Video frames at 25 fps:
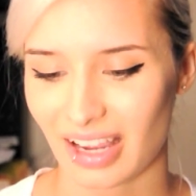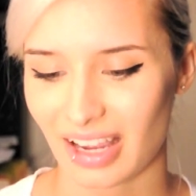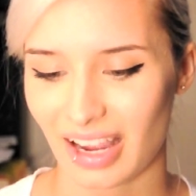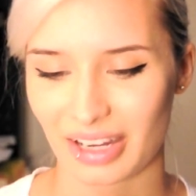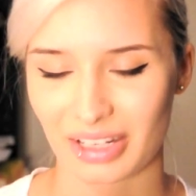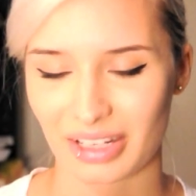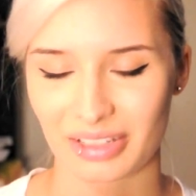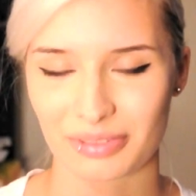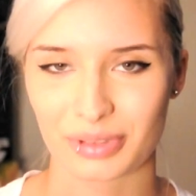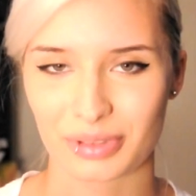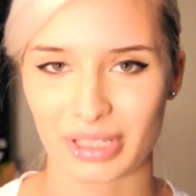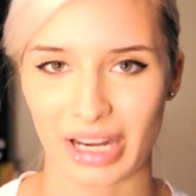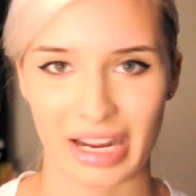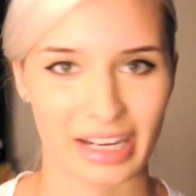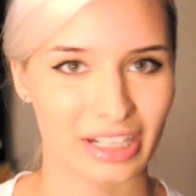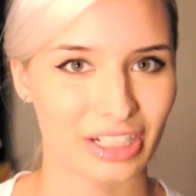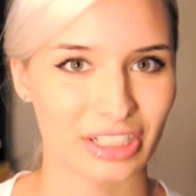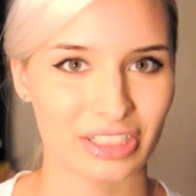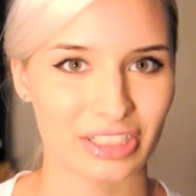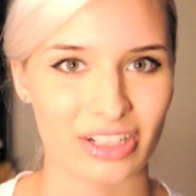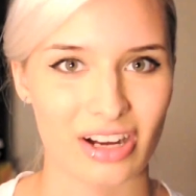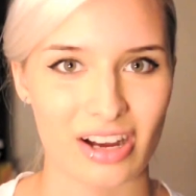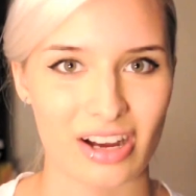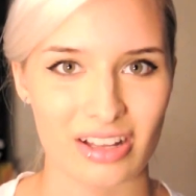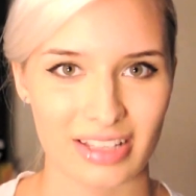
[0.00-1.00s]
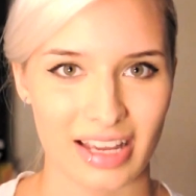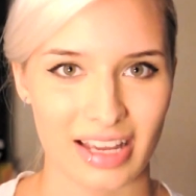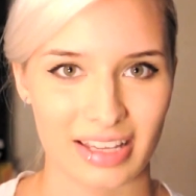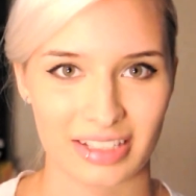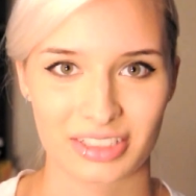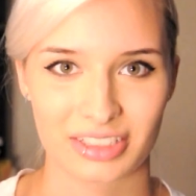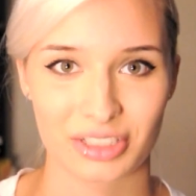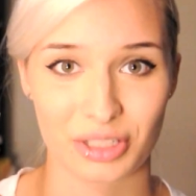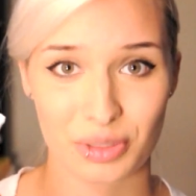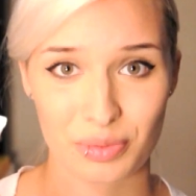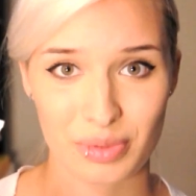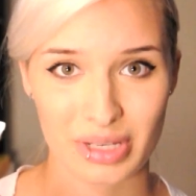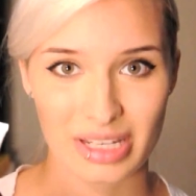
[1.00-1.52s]
I could not
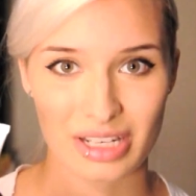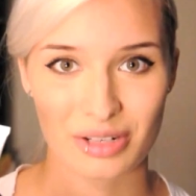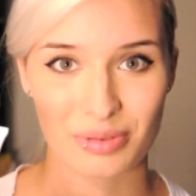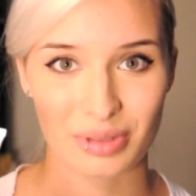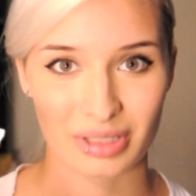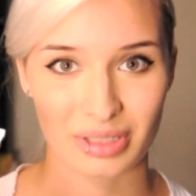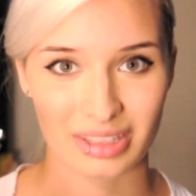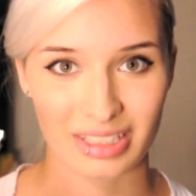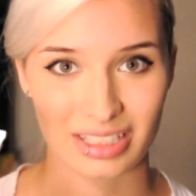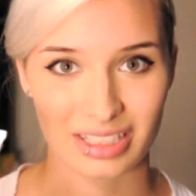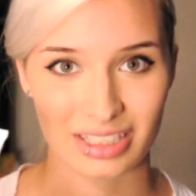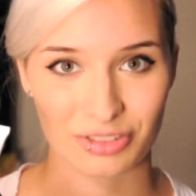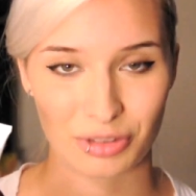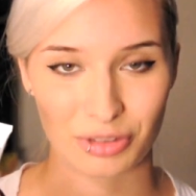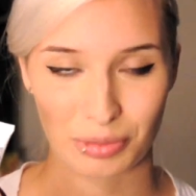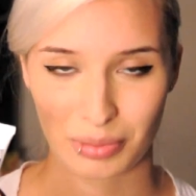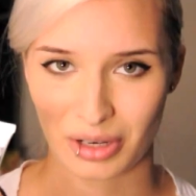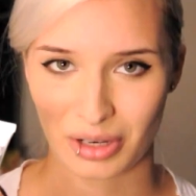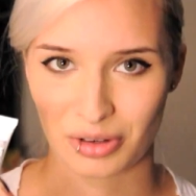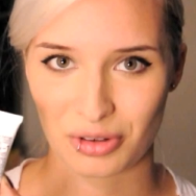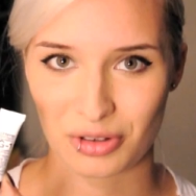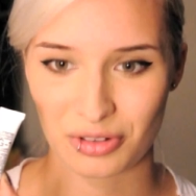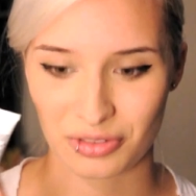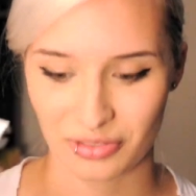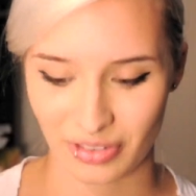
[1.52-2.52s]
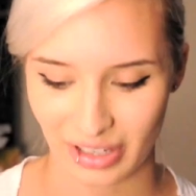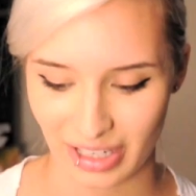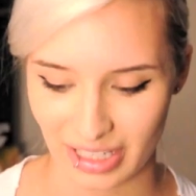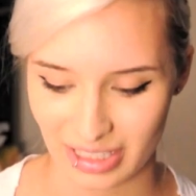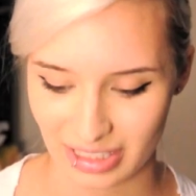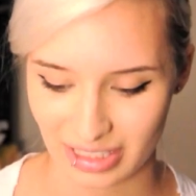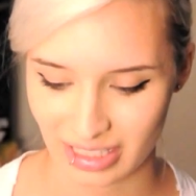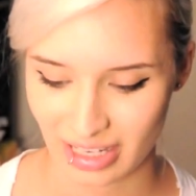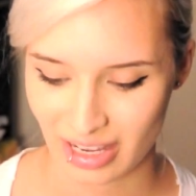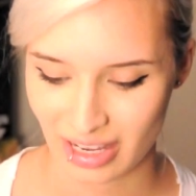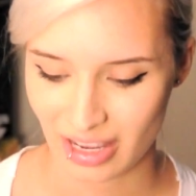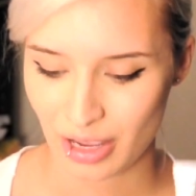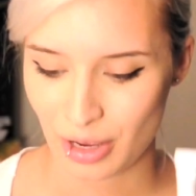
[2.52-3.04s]
last a week with this for my whole
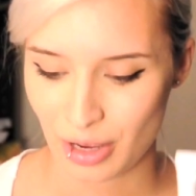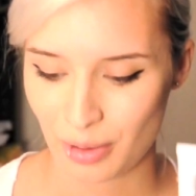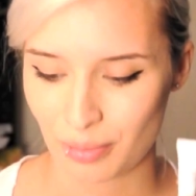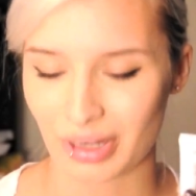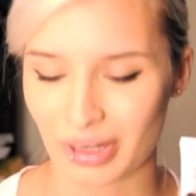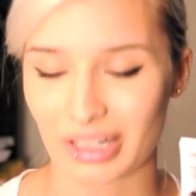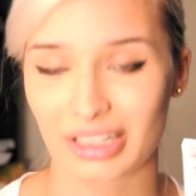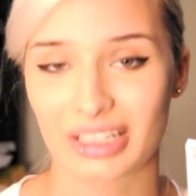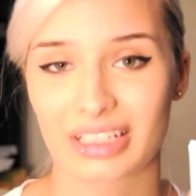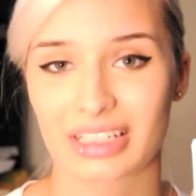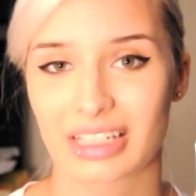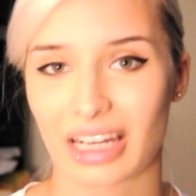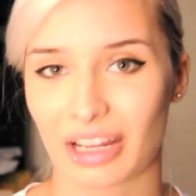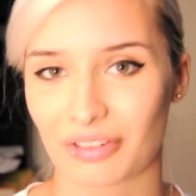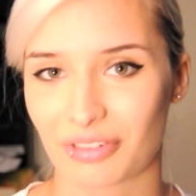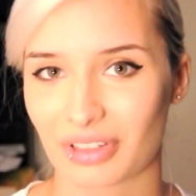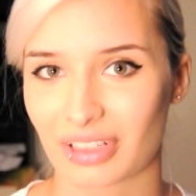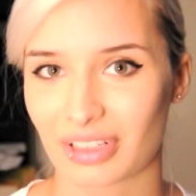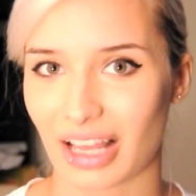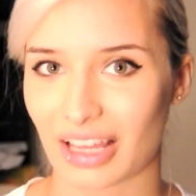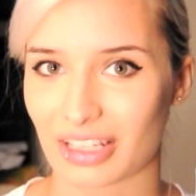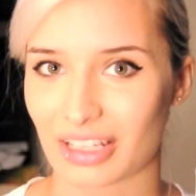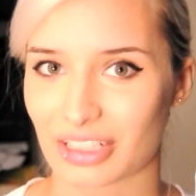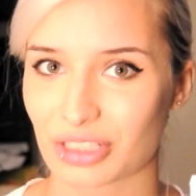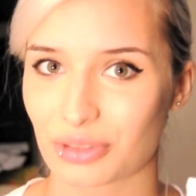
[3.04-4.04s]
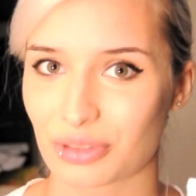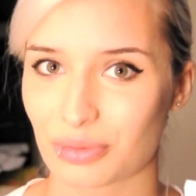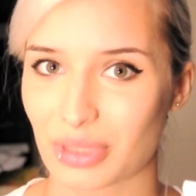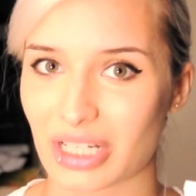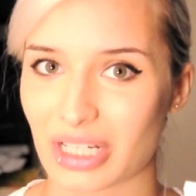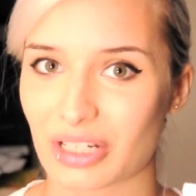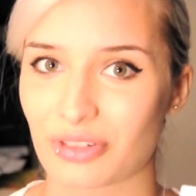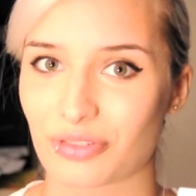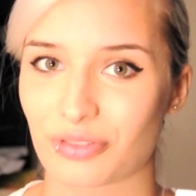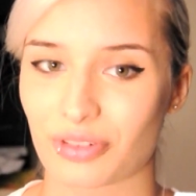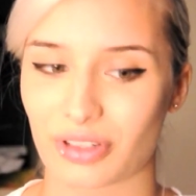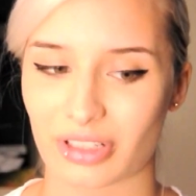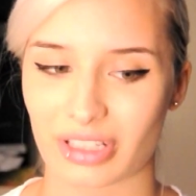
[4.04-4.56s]
face, but I could definitely last a
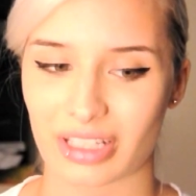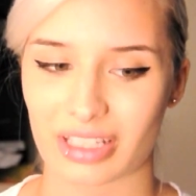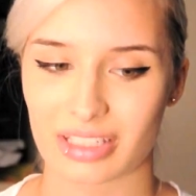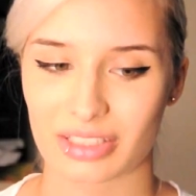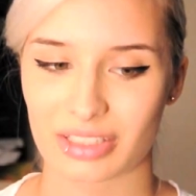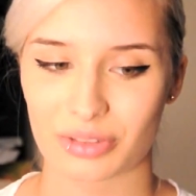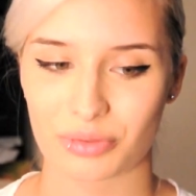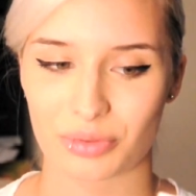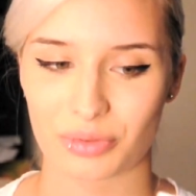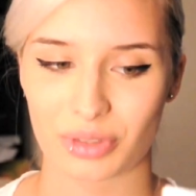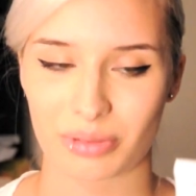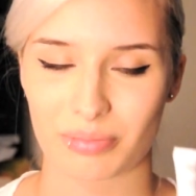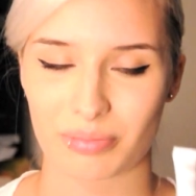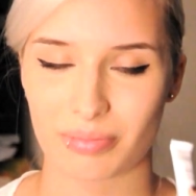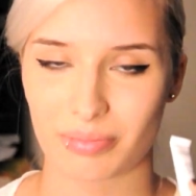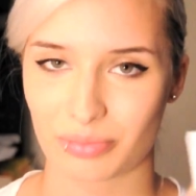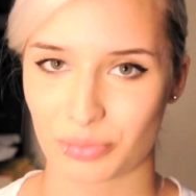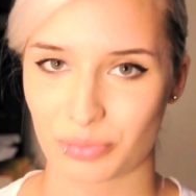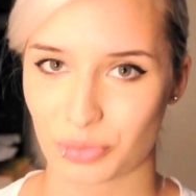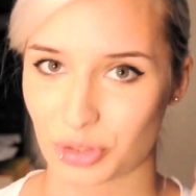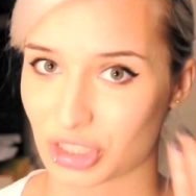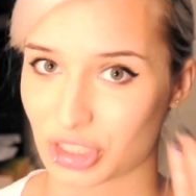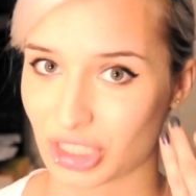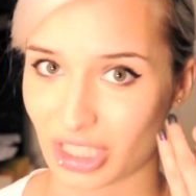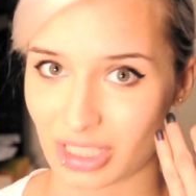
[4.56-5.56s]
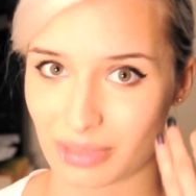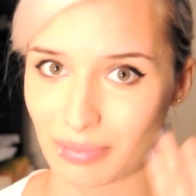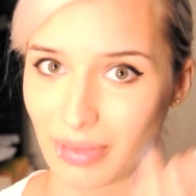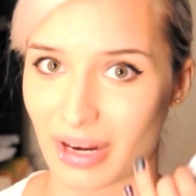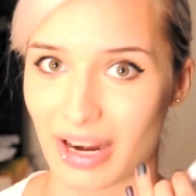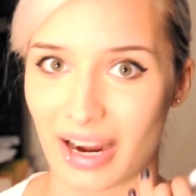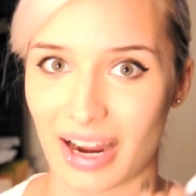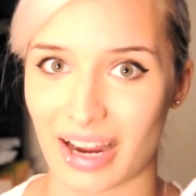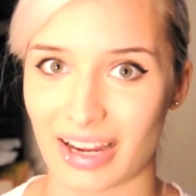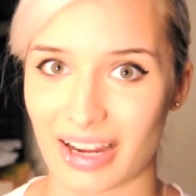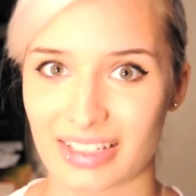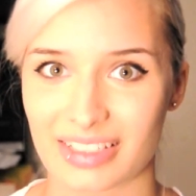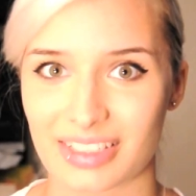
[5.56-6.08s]
week for this with just my
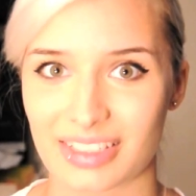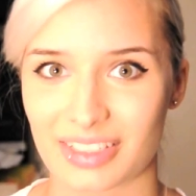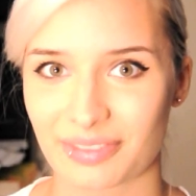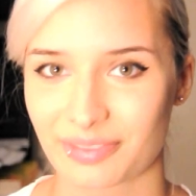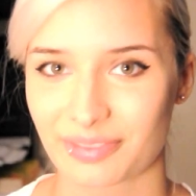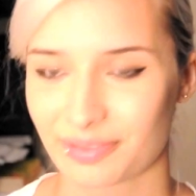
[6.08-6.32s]
eyes.